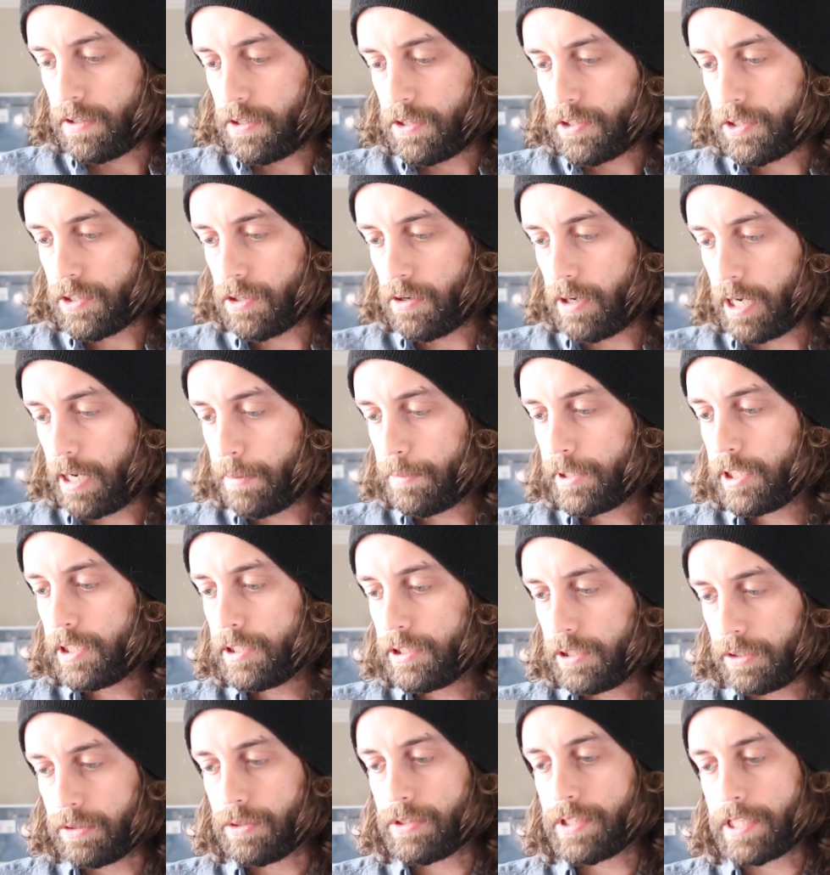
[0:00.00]
So I'm going to
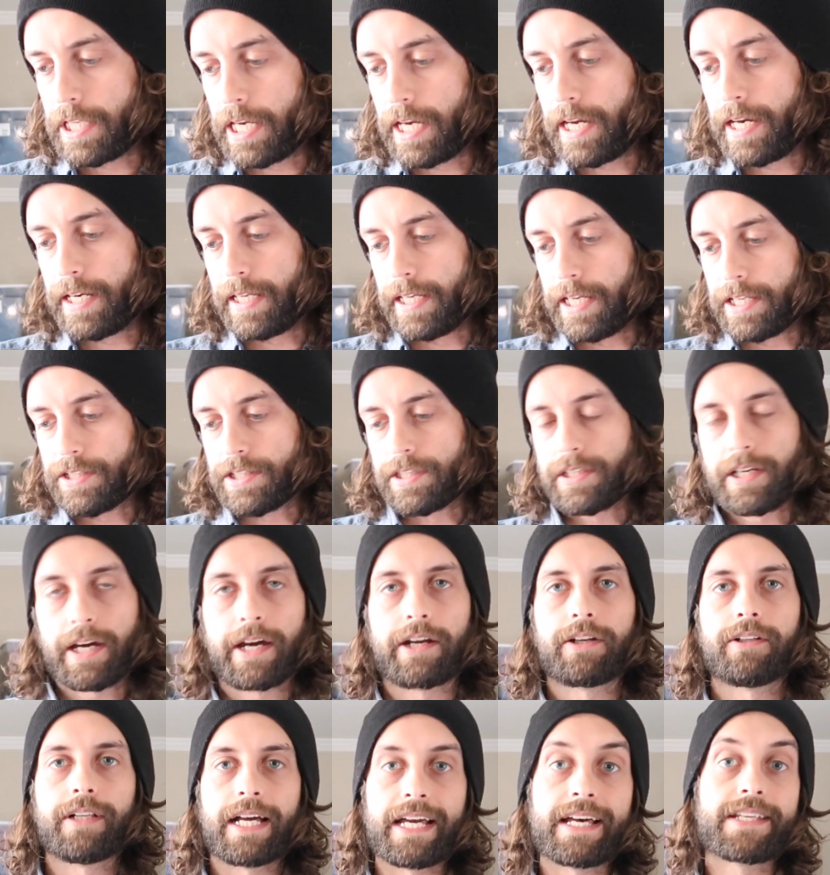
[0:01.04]
use that as the
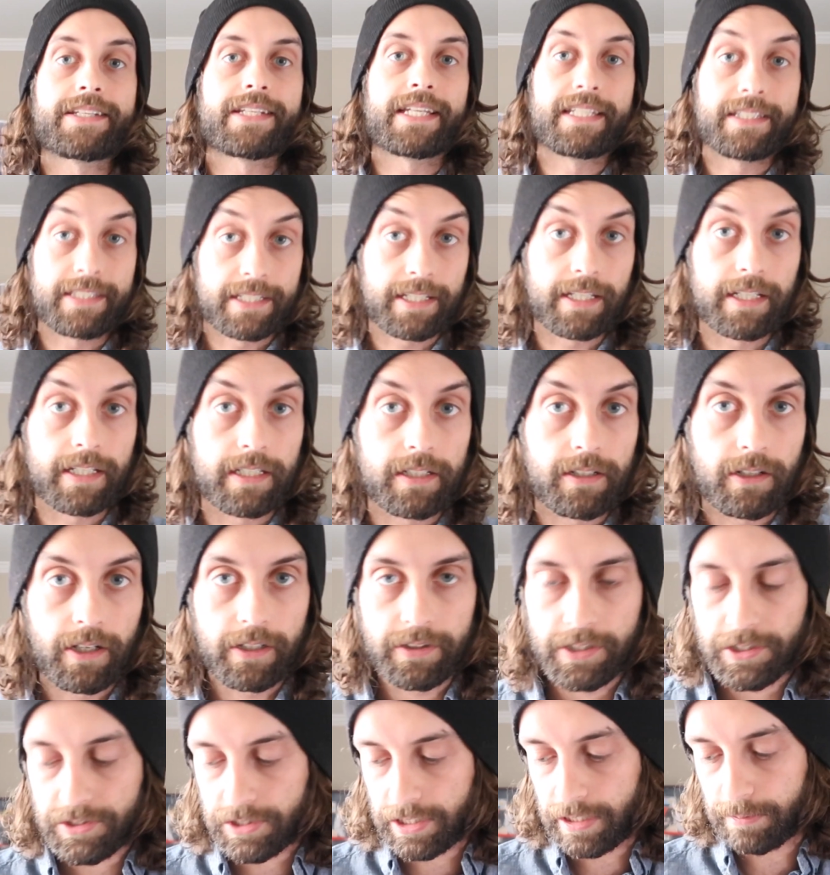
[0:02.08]
title, as I did
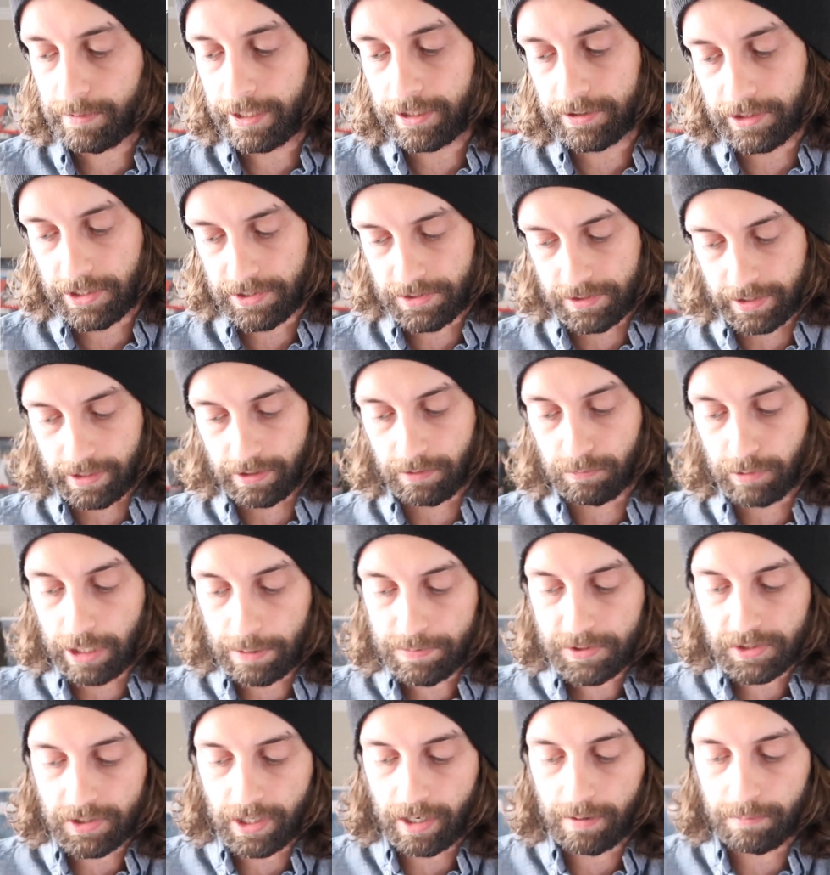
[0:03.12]
on this eBay listing,
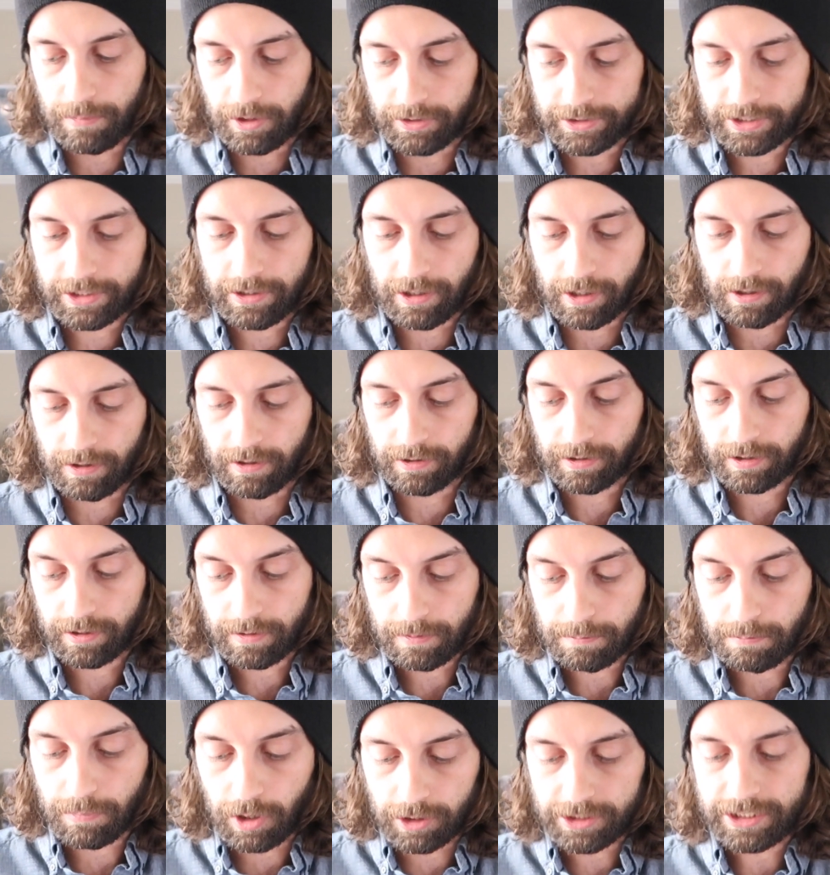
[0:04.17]
Ripstop multi-car-
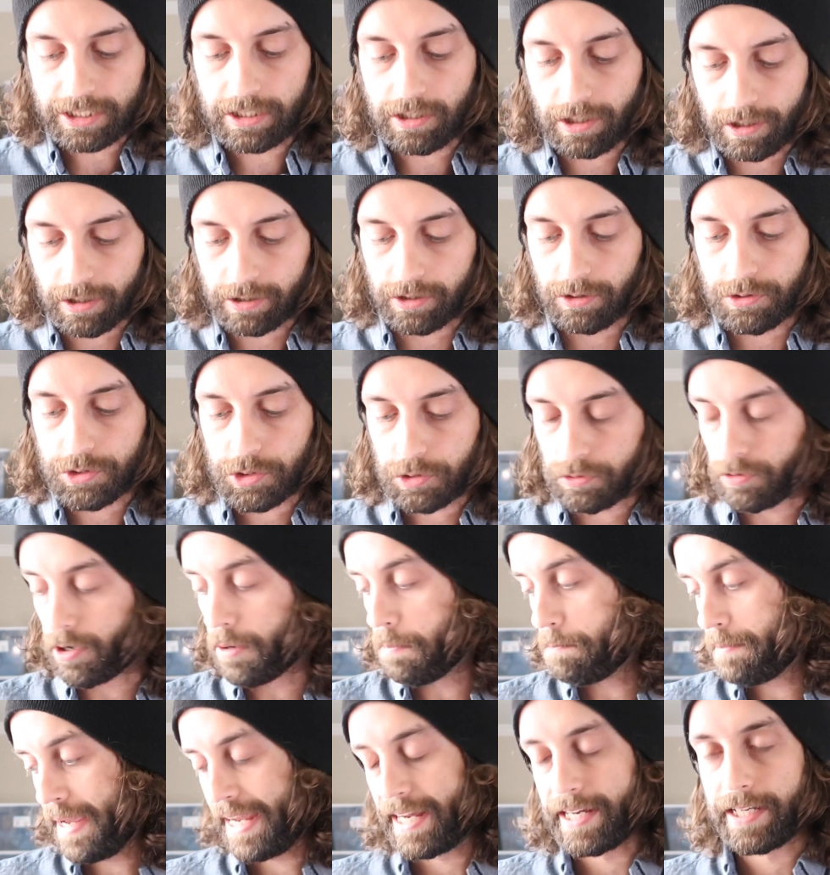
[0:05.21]
multi-cargo
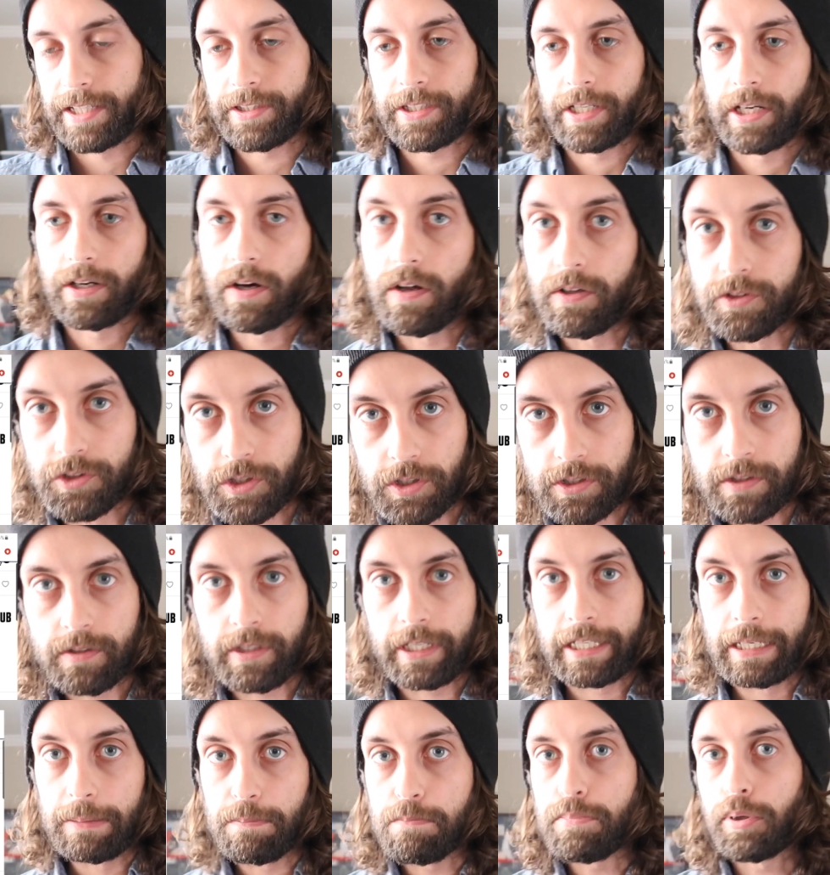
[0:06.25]
scrub pant, and I'll just
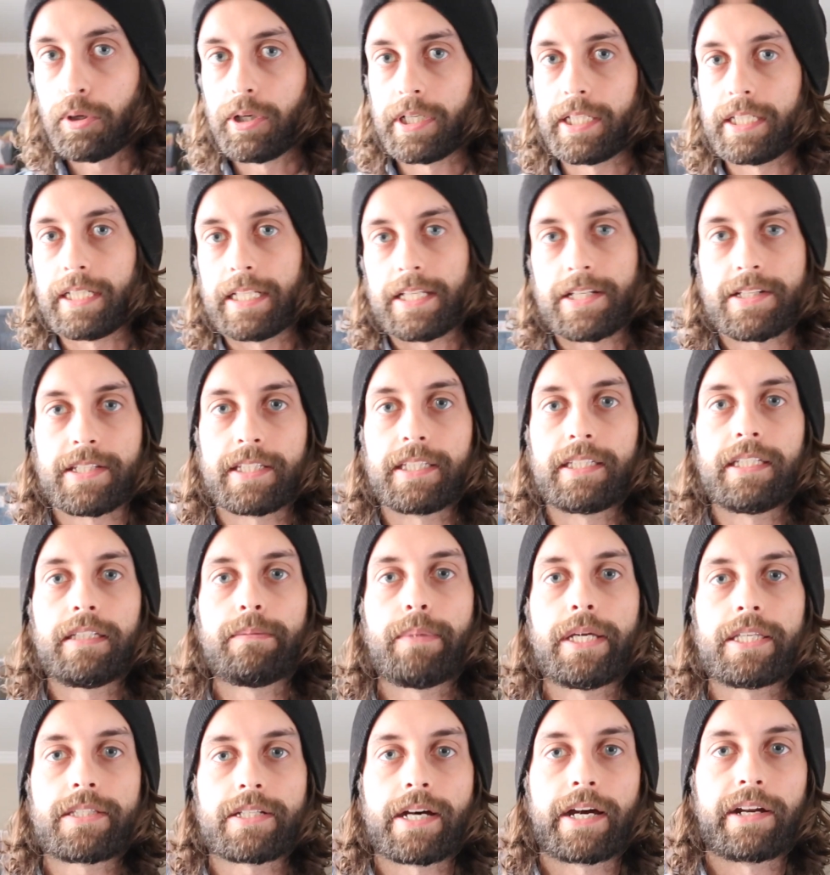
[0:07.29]
input it into the
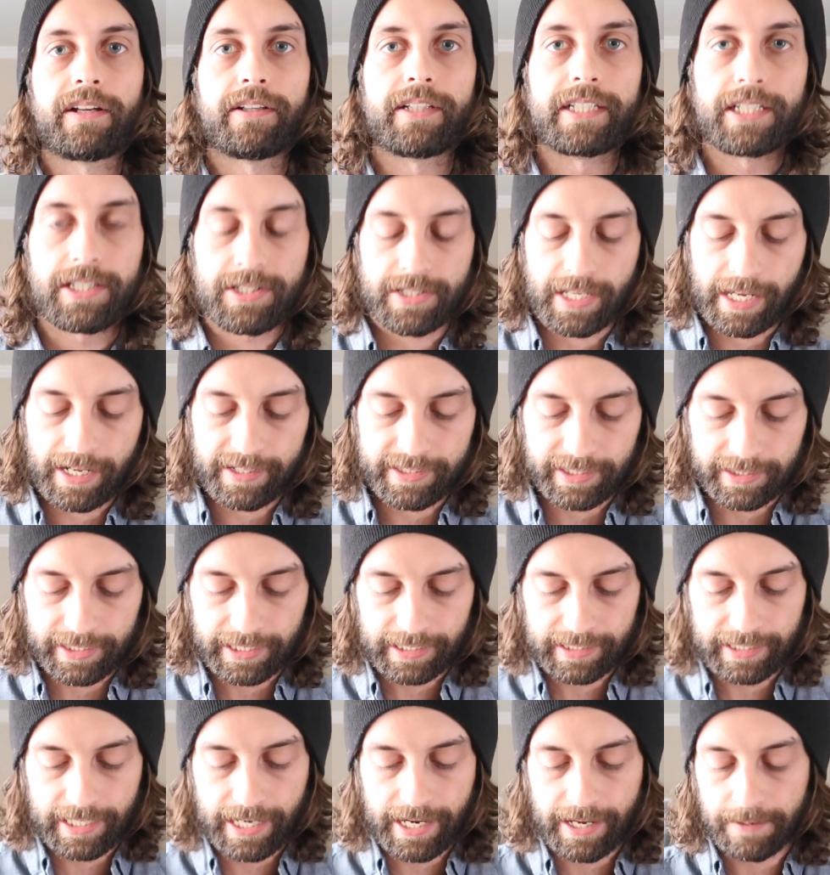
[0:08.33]
eBay title exactly
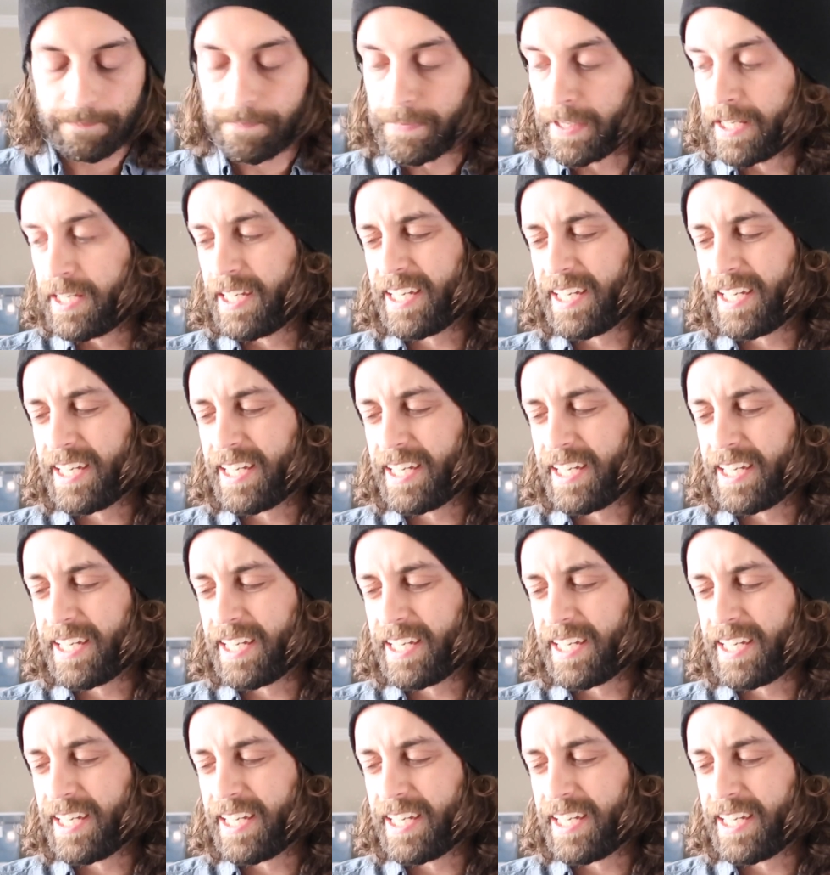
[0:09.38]
like that.